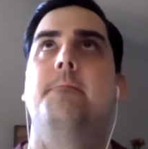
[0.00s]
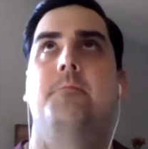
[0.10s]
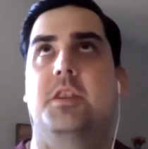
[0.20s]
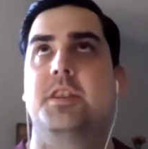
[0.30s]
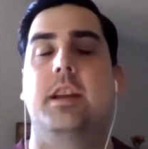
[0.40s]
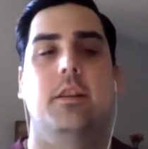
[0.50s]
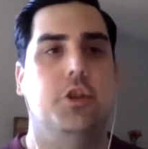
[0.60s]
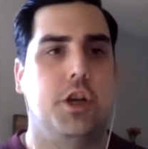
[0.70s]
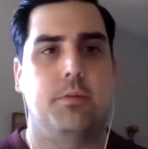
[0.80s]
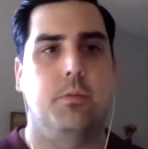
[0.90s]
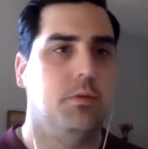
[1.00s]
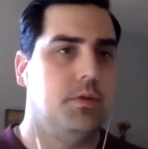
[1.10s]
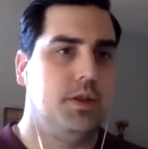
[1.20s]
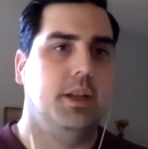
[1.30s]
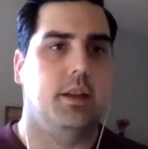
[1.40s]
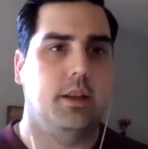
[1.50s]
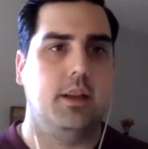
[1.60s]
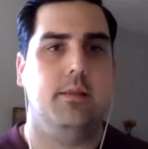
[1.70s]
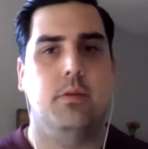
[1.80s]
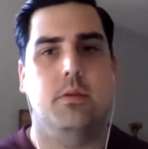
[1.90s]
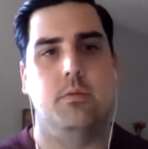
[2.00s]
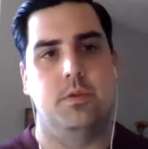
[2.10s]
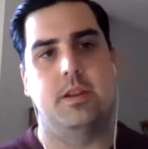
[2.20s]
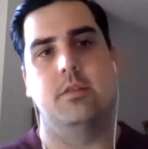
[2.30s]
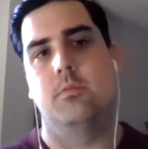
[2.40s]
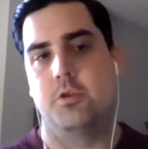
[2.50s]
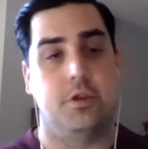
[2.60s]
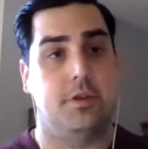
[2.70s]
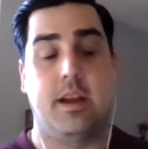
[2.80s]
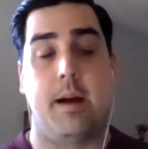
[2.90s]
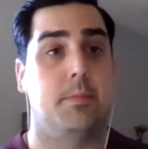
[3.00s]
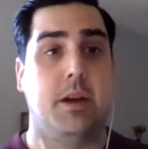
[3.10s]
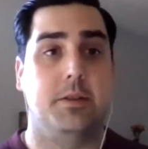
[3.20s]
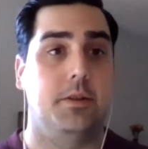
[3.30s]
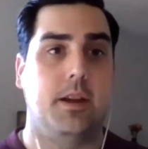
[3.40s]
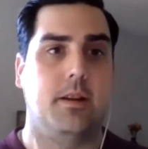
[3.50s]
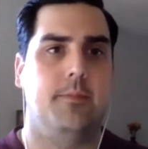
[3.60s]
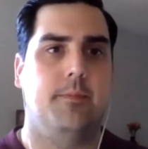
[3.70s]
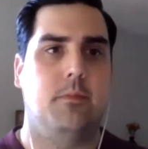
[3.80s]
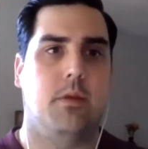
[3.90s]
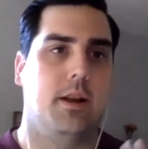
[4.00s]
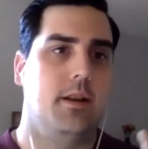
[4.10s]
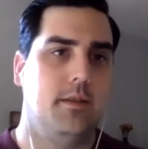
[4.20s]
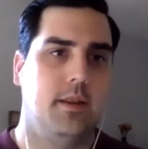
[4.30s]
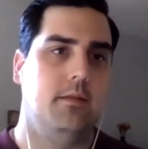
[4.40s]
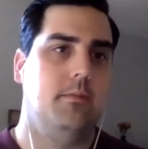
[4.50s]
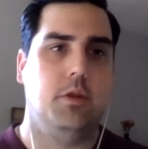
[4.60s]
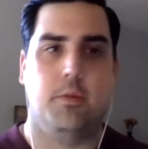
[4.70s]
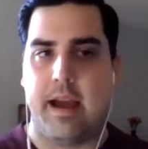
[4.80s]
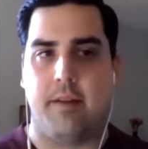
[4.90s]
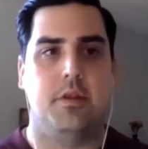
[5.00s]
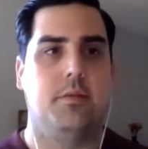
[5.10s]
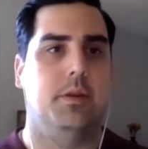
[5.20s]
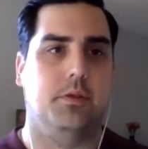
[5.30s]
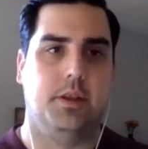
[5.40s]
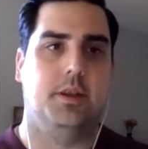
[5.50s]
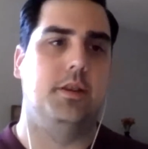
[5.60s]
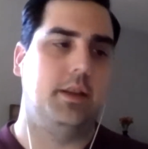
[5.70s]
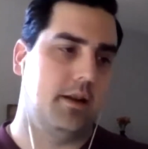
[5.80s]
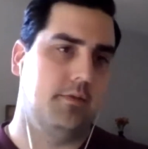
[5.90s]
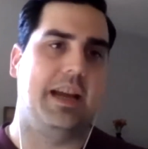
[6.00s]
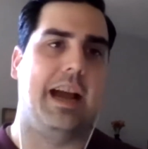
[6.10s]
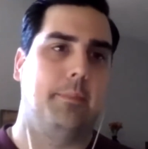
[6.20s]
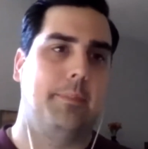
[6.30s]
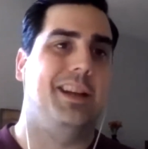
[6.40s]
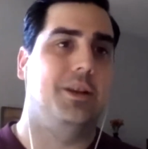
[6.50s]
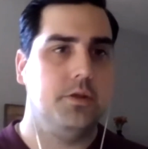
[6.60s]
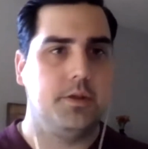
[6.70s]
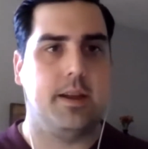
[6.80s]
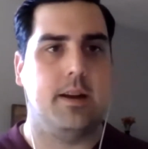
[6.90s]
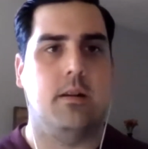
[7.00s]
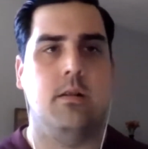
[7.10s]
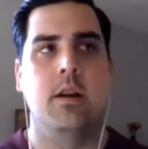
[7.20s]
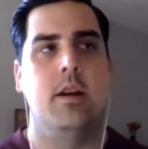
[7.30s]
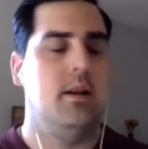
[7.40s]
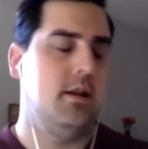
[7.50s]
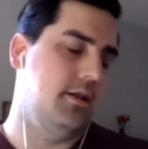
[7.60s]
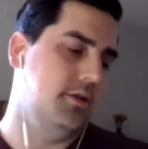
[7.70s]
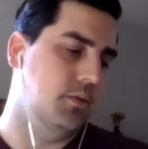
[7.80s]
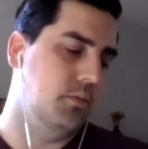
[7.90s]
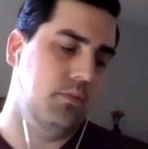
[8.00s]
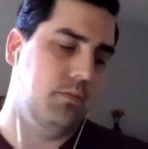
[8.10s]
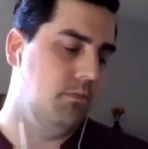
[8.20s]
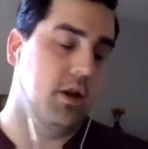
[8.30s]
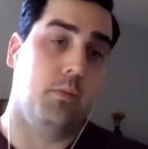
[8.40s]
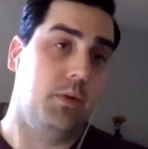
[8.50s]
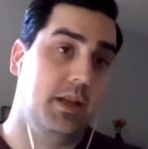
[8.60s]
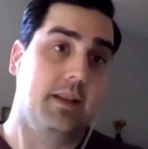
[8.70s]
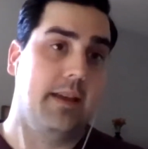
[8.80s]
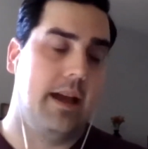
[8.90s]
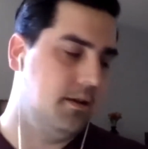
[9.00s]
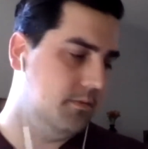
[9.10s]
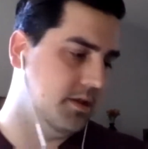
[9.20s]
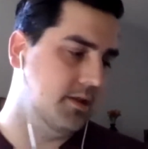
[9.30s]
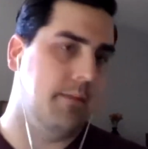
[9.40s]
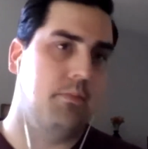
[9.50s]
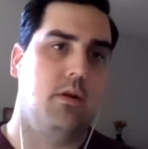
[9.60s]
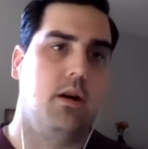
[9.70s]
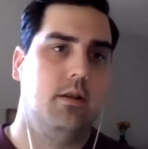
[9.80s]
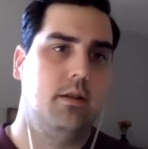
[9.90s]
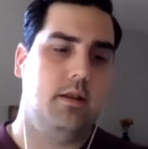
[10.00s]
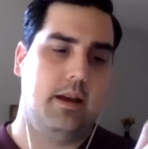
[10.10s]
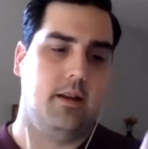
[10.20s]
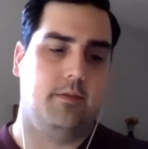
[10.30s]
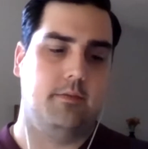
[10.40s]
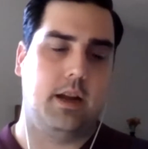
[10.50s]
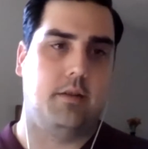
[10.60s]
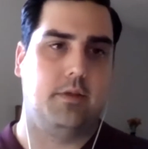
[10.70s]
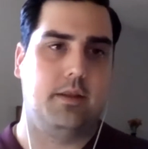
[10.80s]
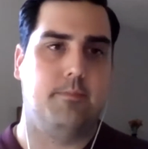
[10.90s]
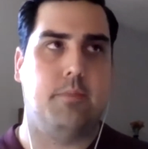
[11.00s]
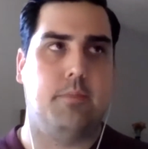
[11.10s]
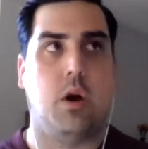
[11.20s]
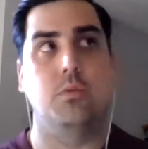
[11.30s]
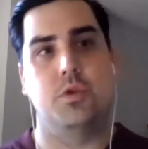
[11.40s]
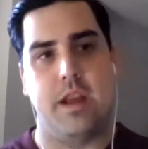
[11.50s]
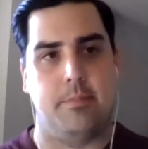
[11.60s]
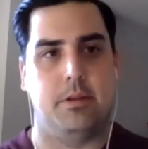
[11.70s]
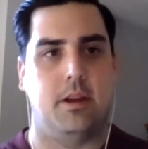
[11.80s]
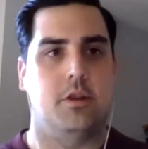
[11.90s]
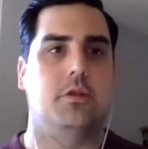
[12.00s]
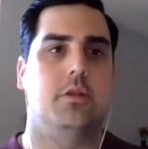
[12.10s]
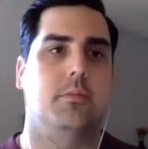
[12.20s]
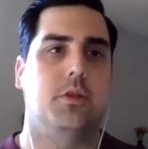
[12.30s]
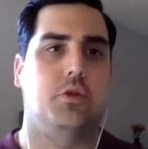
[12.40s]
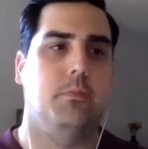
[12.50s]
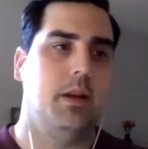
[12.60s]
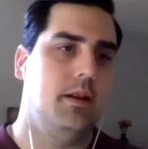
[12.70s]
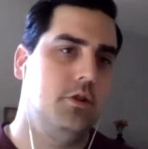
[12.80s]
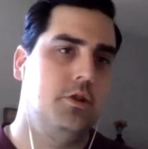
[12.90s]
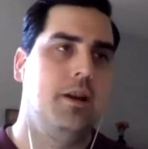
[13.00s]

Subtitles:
to sanity check what we were seeing in Heap, was just the optimize the data, right? You have the ability to kind of tag pages there. And so, we did that. It was step one and kind of the post application submission page.